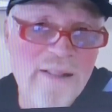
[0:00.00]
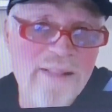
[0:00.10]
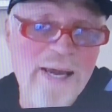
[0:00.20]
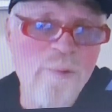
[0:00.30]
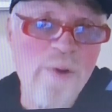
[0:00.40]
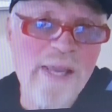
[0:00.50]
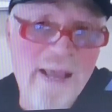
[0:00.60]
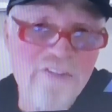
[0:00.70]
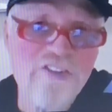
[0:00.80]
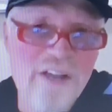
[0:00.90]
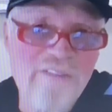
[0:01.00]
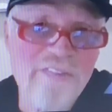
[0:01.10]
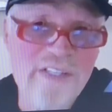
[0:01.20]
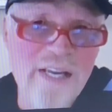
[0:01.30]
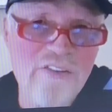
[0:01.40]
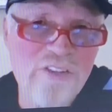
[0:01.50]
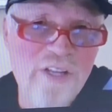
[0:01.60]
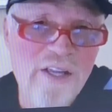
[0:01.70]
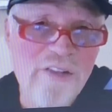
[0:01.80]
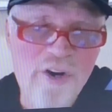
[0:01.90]
that we have stuff in us
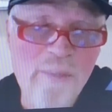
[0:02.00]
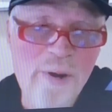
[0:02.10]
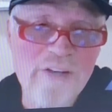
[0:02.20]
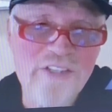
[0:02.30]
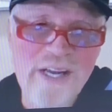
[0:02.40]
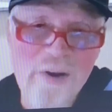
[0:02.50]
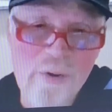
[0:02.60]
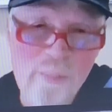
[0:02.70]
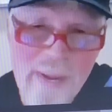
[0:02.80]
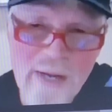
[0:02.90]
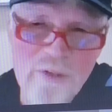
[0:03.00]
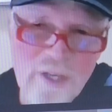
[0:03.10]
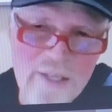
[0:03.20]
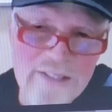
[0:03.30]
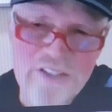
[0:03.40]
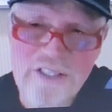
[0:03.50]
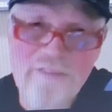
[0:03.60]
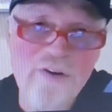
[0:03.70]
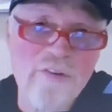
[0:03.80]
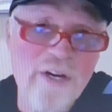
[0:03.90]
that our body's saying, oh, man, you got this
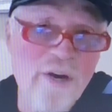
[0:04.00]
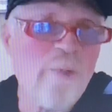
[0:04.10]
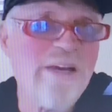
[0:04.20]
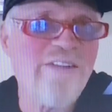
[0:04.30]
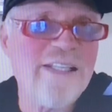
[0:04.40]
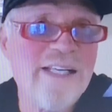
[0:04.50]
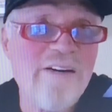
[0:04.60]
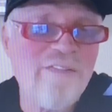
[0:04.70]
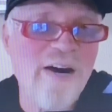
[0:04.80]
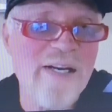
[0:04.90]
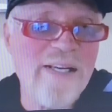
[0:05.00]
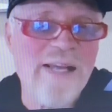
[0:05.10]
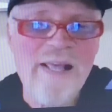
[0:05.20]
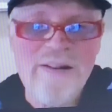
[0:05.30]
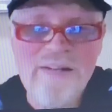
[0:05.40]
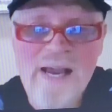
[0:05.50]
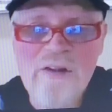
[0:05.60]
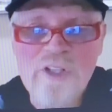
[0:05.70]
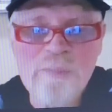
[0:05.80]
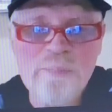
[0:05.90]
stuff over here. We have identified it. Now
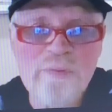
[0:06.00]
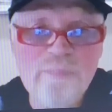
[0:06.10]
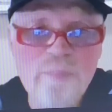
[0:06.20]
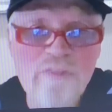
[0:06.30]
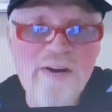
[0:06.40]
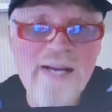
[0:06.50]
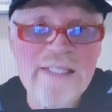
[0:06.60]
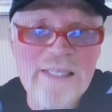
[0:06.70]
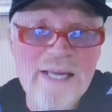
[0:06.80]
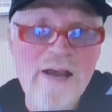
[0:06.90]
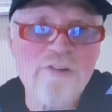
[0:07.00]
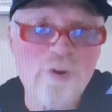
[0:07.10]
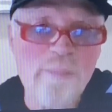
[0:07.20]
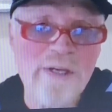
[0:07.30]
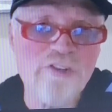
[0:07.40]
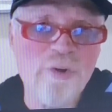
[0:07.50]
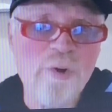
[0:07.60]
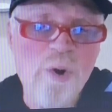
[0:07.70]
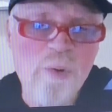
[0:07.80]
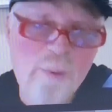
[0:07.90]
let's provide the countermeasure.
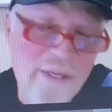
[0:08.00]
What